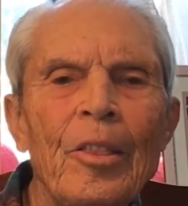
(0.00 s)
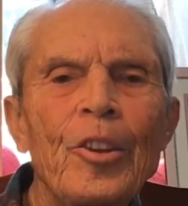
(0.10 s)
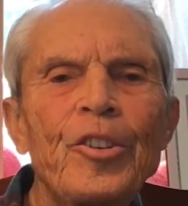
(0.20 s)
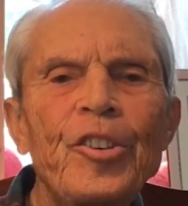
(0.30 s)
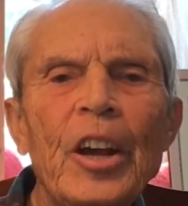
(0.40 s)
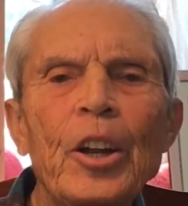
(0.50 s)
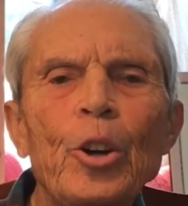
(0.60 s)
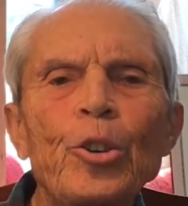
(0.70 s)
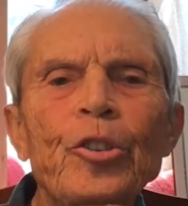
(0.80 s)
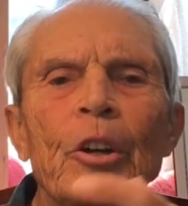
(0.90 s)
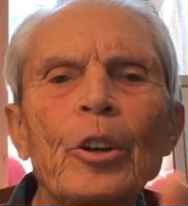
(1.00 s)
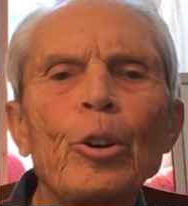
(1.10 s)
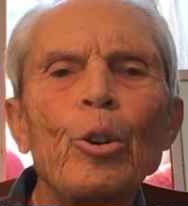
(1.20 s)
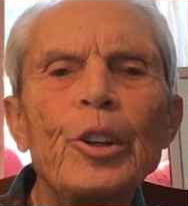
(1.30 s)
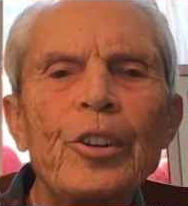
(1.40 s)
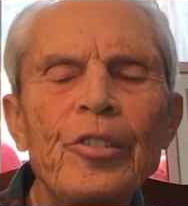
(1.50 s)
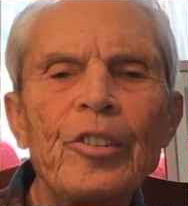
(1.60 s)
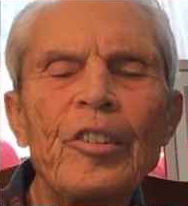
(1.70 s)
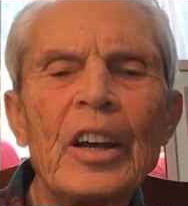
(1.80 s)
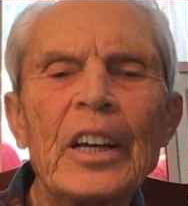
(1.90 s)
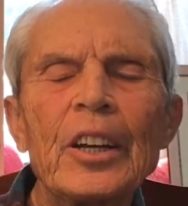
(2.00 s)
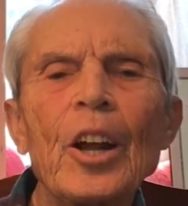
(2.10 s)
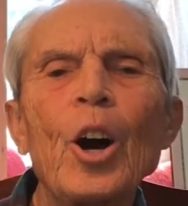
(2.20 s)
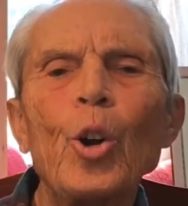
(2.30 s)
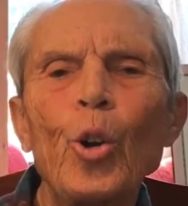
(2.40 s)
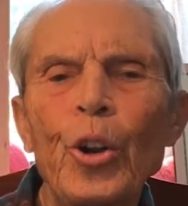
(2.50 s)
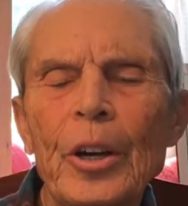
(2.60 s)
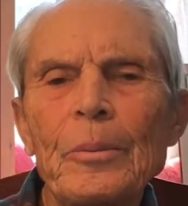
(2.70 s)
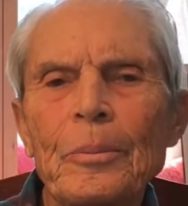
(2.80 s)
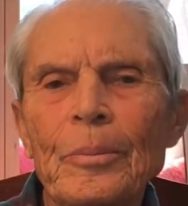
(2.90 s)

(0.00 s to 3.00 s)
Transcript: The shadows increase as they get older,